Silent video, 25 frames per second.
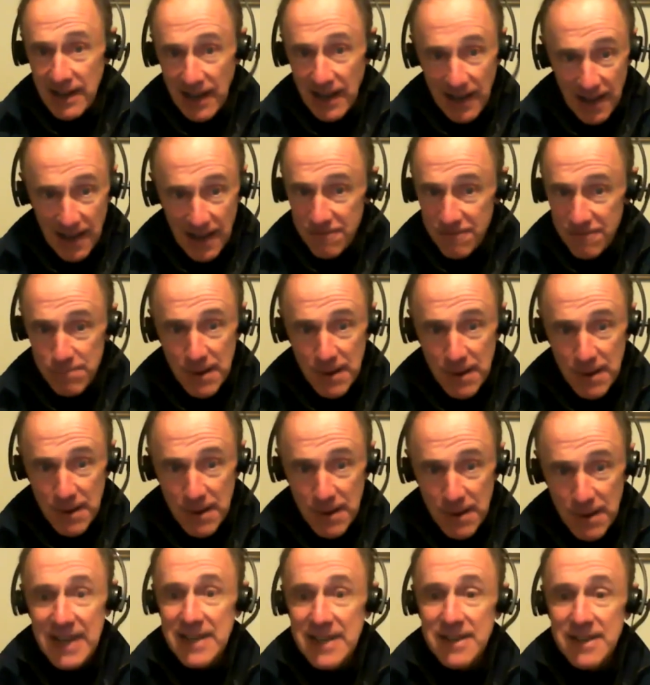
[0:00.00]
left
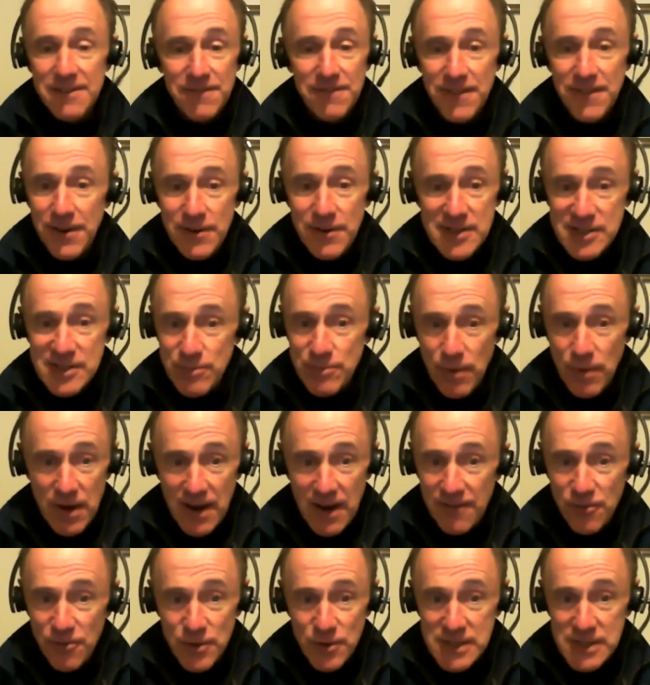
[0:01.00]
behind in various
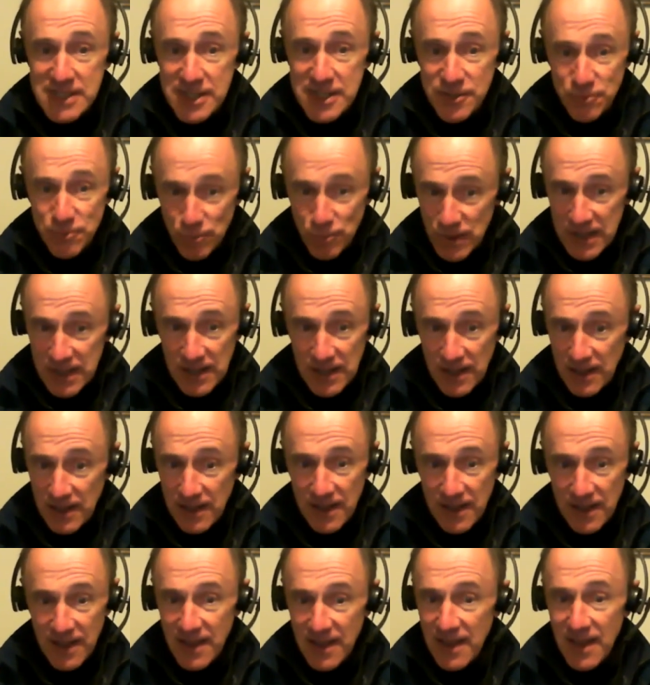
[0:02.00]
recoveries is real.
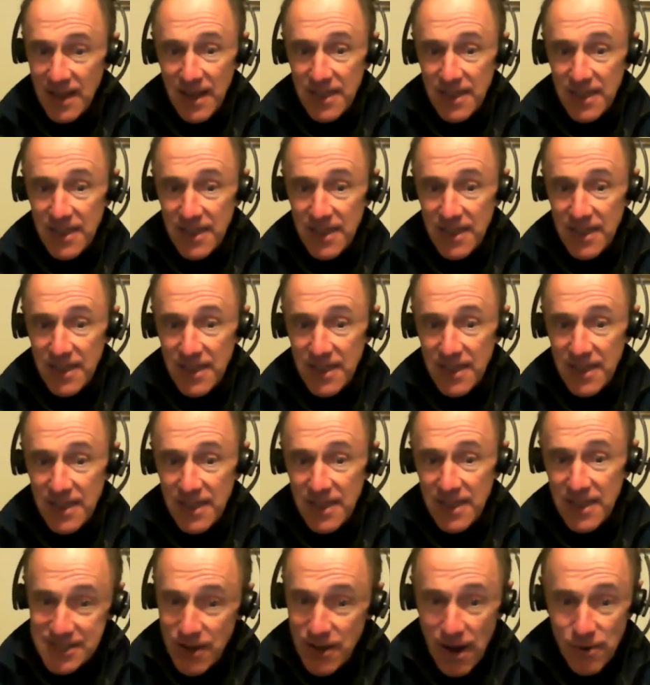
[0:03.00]
The fact that
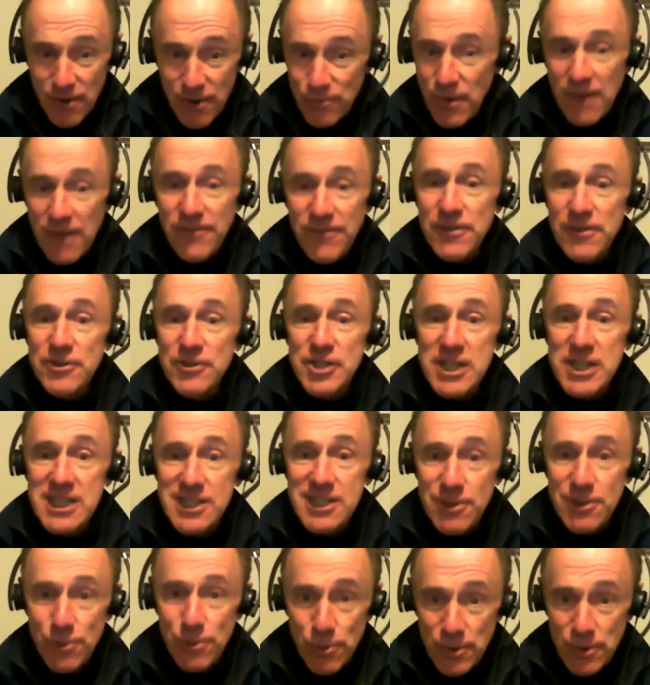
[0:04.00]
it's not refugees
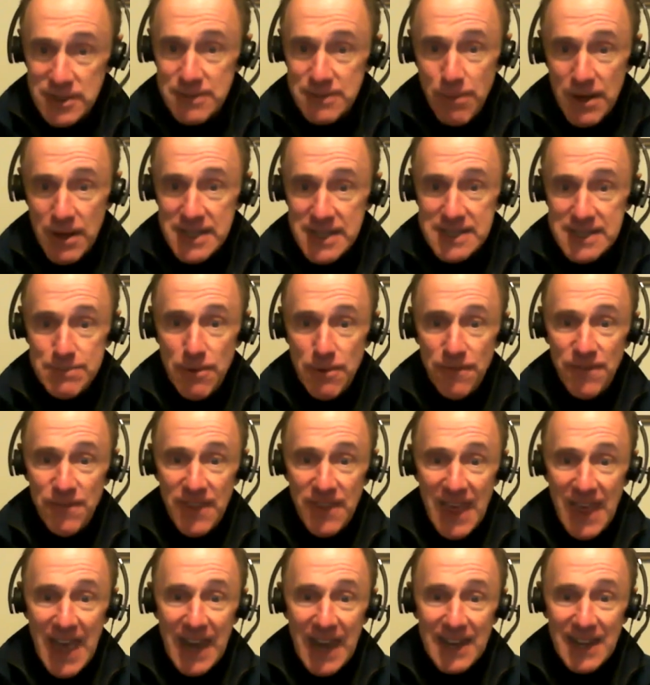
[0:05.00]
who are responsible for
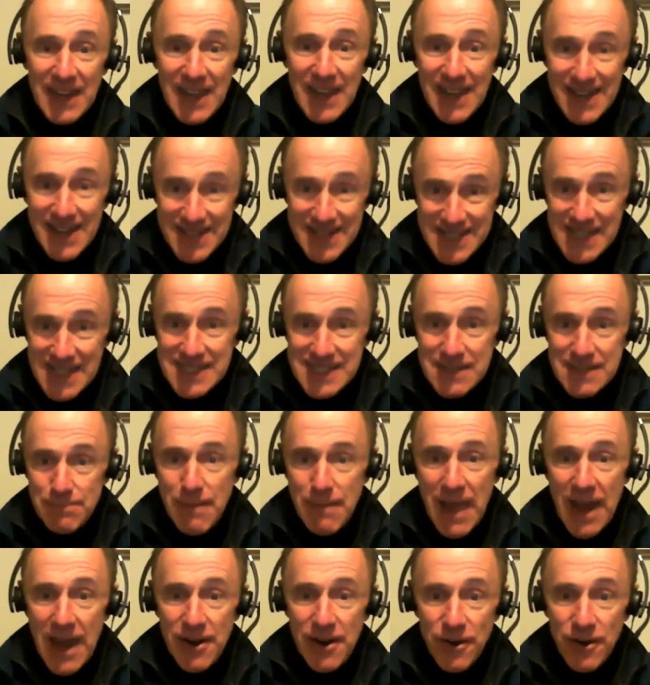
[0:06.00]
that doesn't
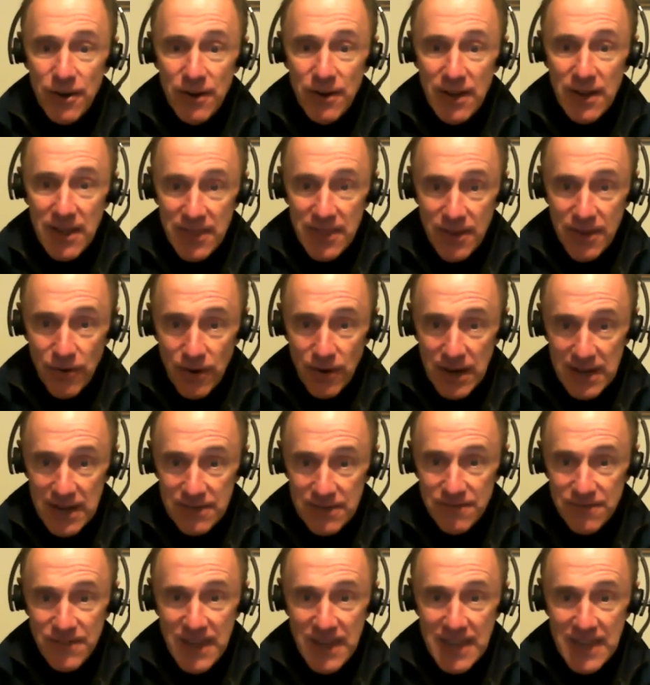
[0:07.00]
matter. They're a
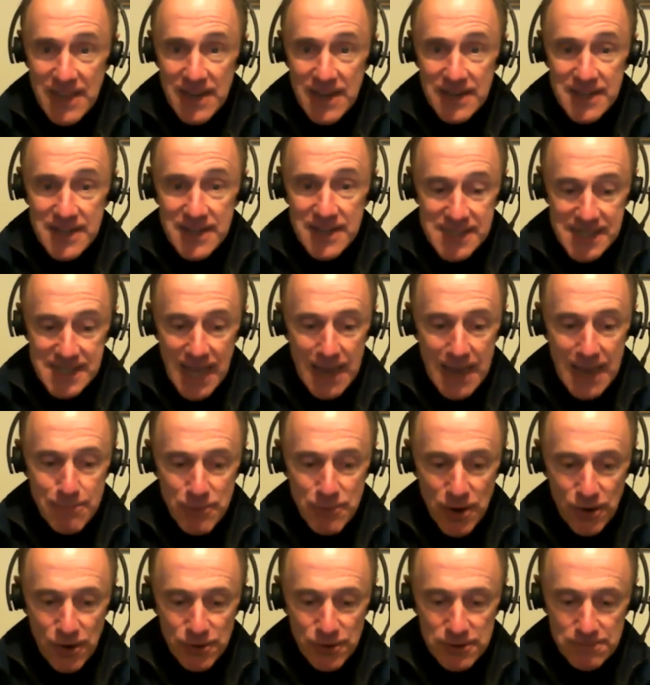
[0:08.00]
convenient
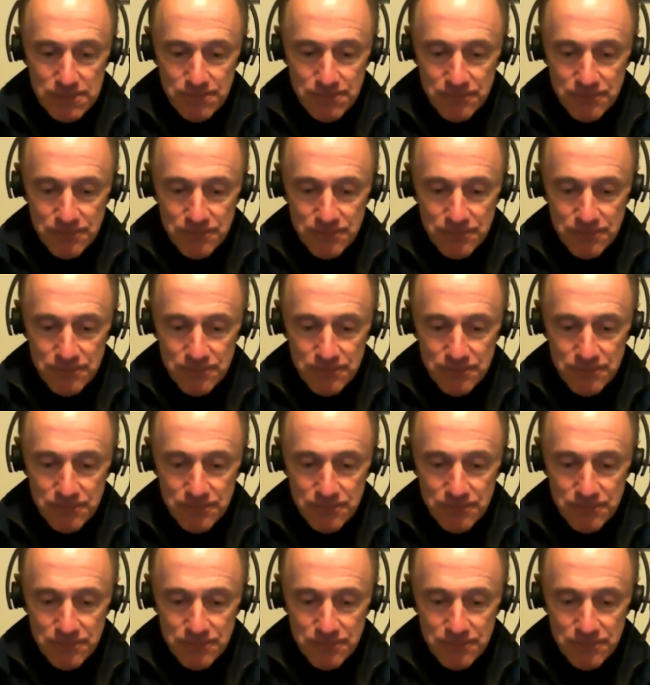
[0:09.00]
scapegoat.